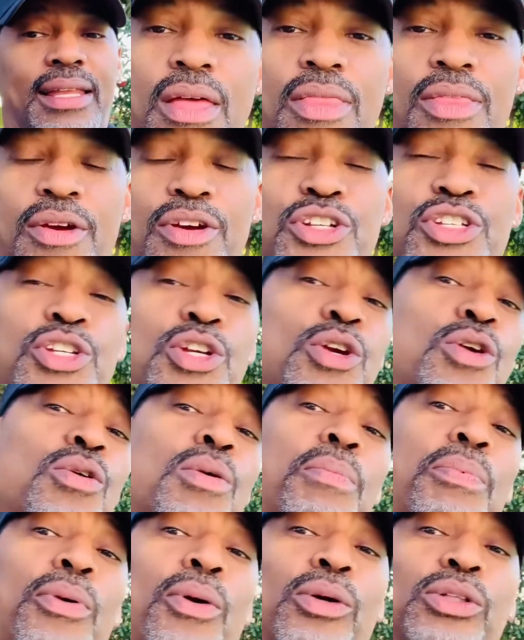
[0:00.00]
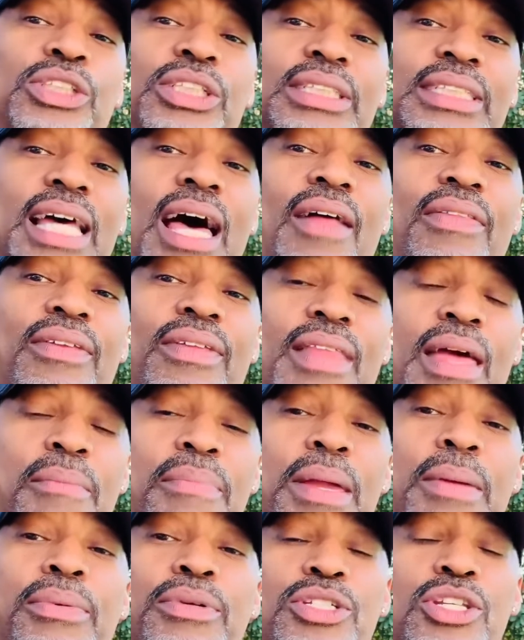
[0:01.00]
There are two approaches out there that
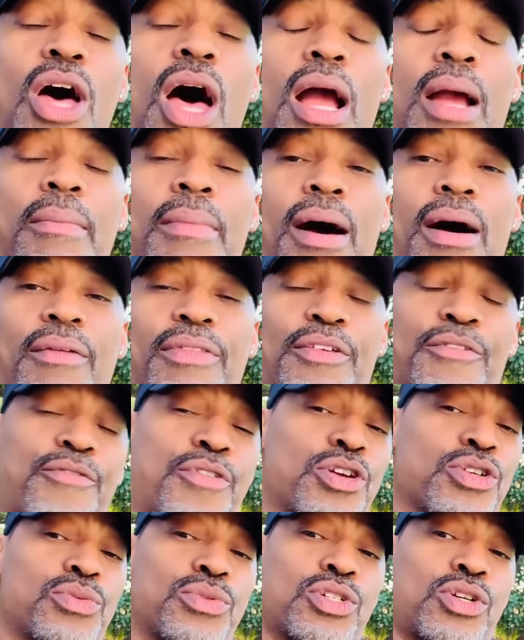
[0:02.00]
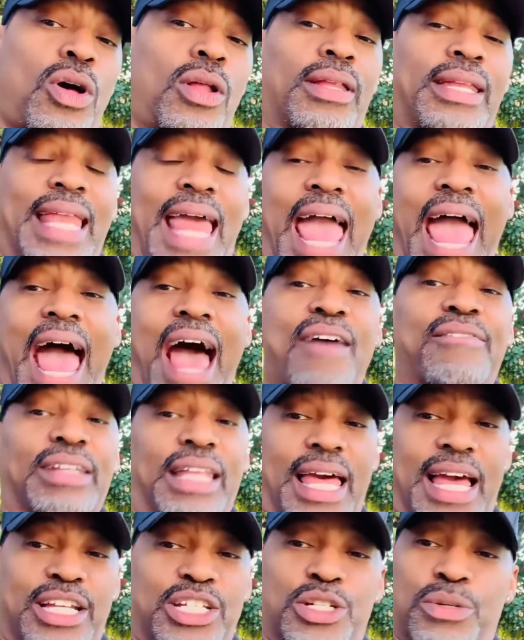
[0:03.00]
people talk about. The first one's called an
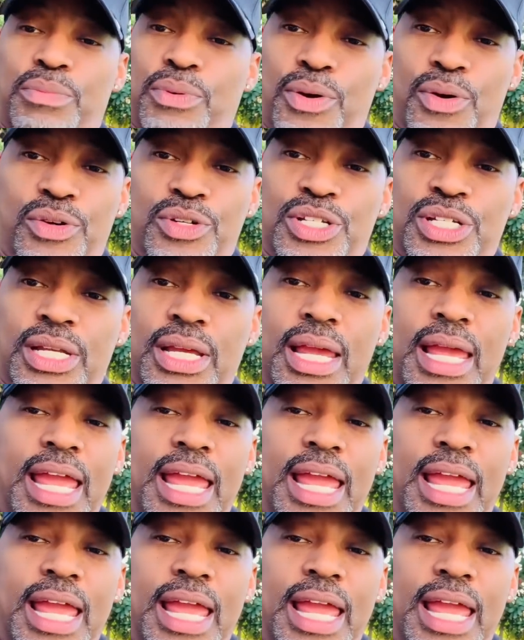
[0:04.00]
avalanche approach.